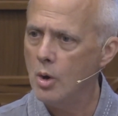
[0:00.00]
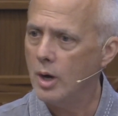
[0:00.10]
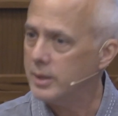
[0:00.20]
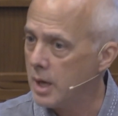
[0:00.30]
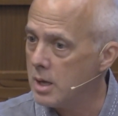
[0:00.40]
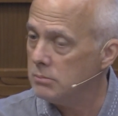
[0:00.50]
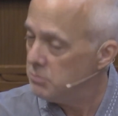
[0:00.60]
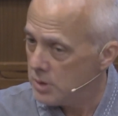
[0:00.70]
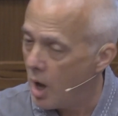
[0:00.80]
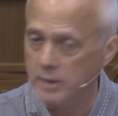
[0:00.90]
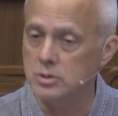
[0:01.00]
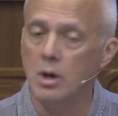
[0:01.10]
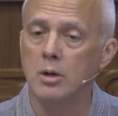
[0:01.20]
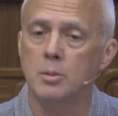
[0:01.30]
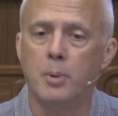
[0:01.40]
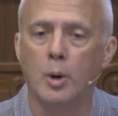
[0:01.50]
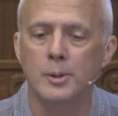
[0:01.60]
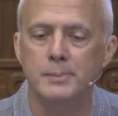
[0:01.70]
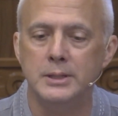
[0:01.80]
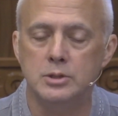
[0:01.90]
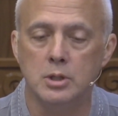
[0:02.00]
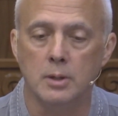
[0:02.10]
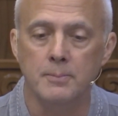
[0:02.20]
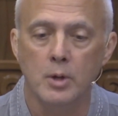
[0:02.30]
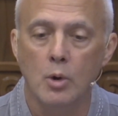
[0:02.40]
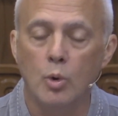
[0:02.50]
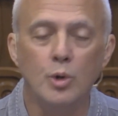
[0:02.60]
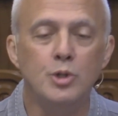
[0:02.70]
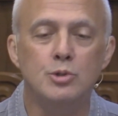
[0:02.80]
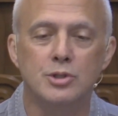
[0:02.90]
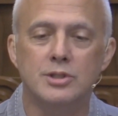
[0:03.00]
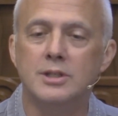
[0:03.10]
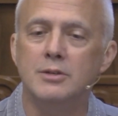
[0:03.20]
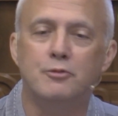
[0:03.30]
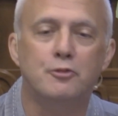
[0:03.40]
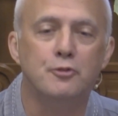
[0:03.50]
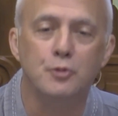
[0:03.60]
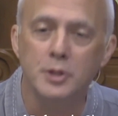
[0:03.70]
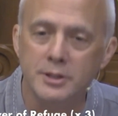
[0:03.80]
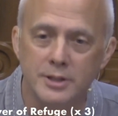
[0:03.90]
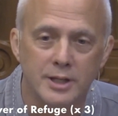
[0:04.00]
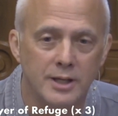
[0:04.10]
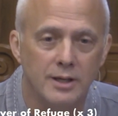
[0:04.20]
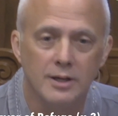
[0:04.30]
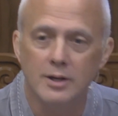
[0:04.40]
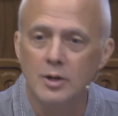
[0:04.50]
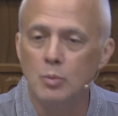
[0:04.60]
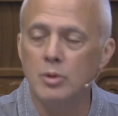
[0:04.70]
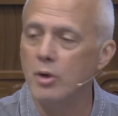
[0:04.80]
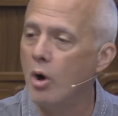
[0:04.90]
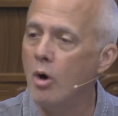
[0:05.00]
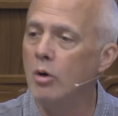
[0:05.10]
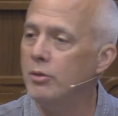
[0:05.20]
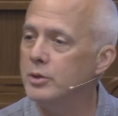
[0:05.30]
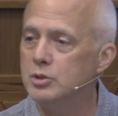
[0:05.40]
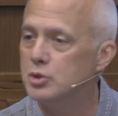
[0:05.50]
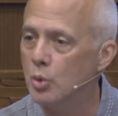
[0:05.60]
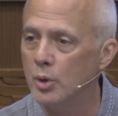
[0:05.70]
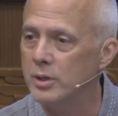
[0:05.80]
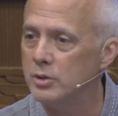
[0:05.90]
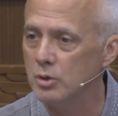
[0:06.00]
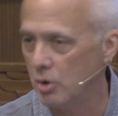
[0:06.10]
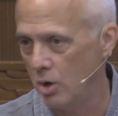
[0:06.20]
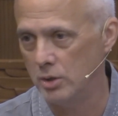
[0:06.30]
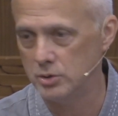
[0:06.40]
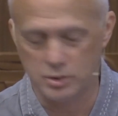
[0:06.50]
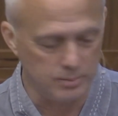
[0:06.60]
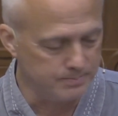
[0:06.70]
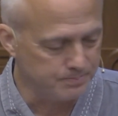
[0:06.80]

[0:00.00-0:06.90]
Again, not Dana Paramita. Or do you just give freely with all the joy in your heart?